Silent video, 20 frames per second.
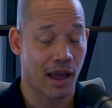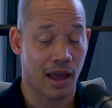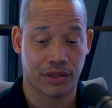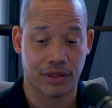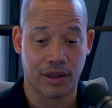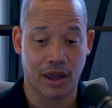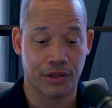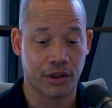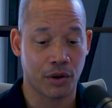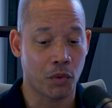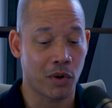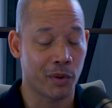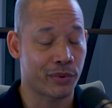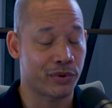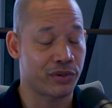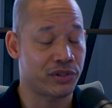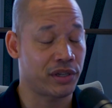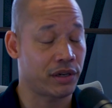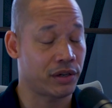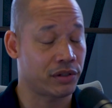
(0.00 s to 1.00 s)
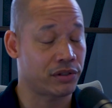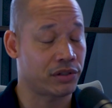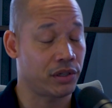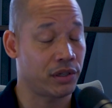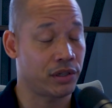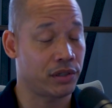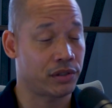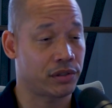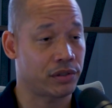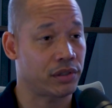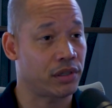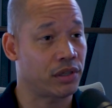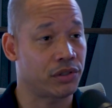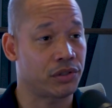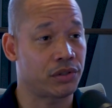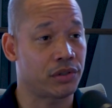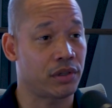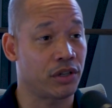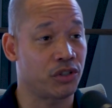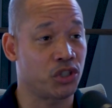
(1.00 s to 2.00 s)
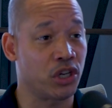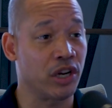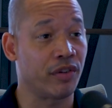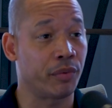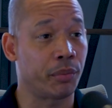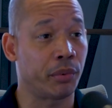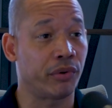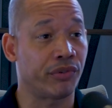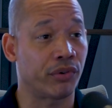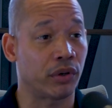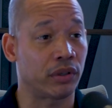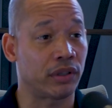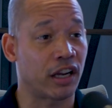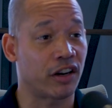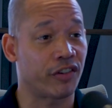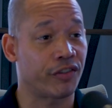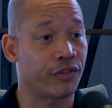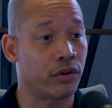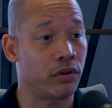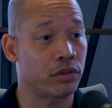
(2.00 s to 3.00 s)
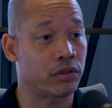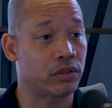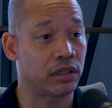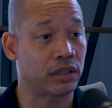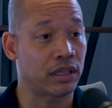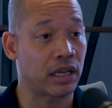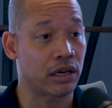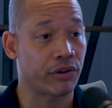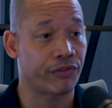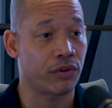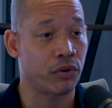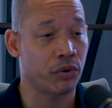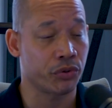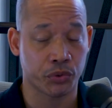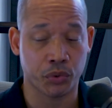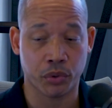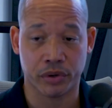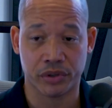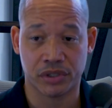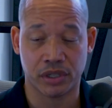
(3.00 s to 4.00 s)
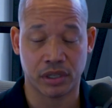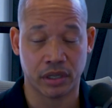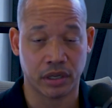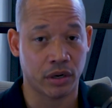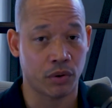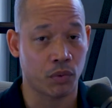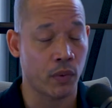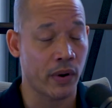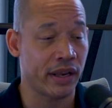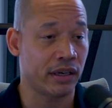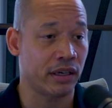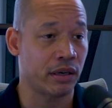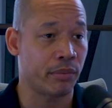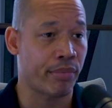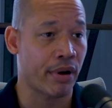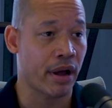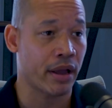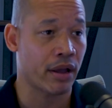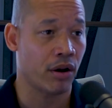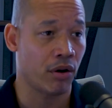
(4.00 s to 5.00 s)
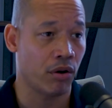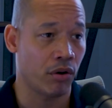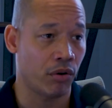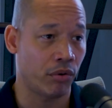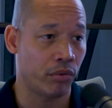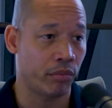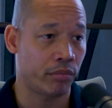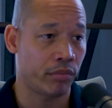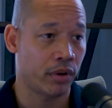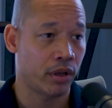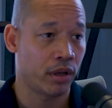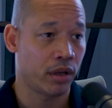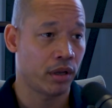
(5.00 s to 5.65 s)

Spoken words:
Yeah, I think 1% is achievable for a lot of folks. And a lot of folks who are sitting here waiting to buy a home